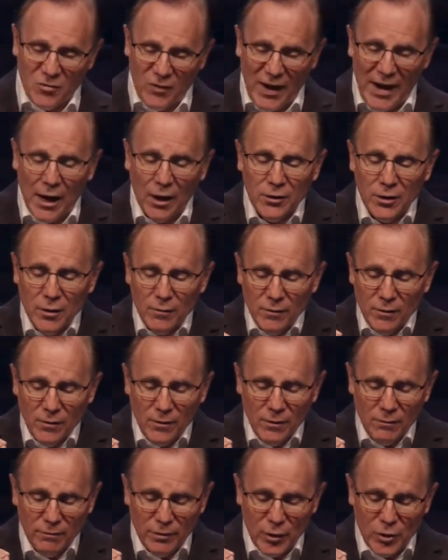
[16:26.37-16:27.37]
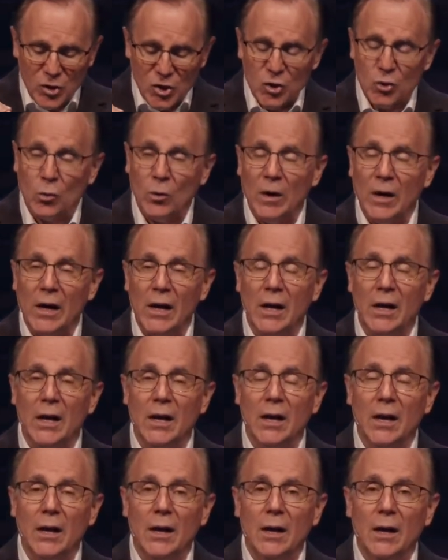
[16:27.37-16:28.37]
It's found in verse
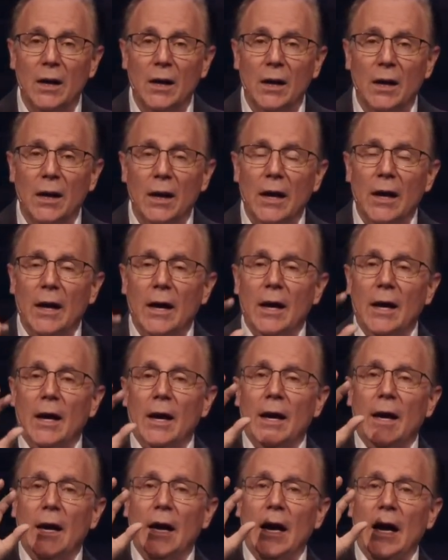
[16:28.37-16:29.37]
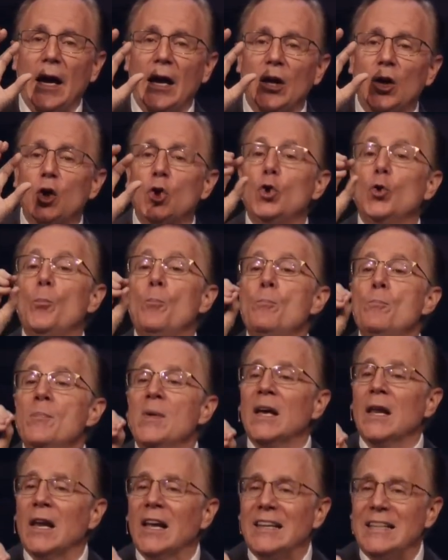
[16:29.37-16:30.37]
3, a
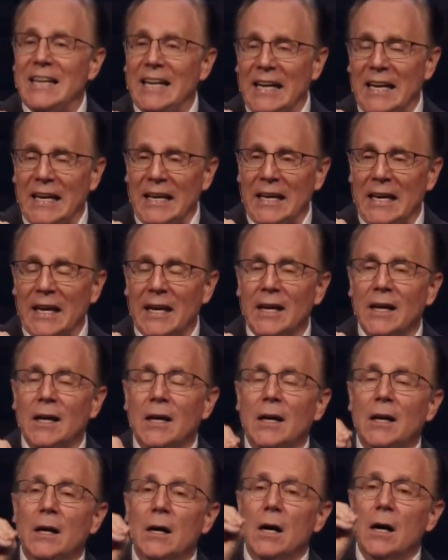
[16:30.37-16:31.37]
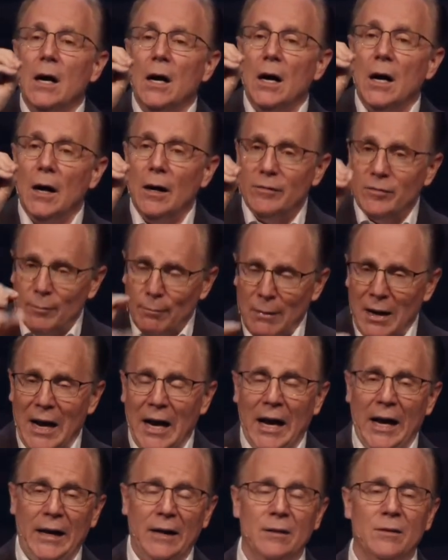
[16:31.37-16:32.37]
humility of
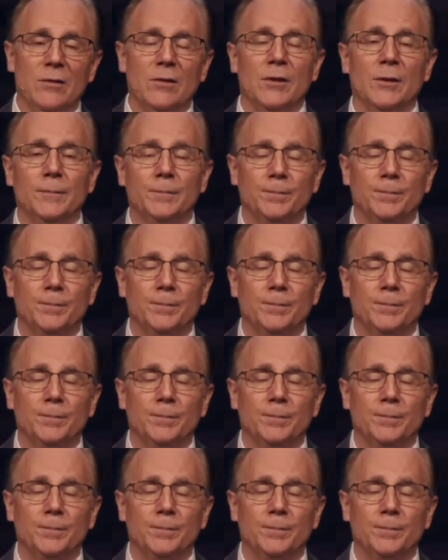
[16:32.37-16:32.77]
mind.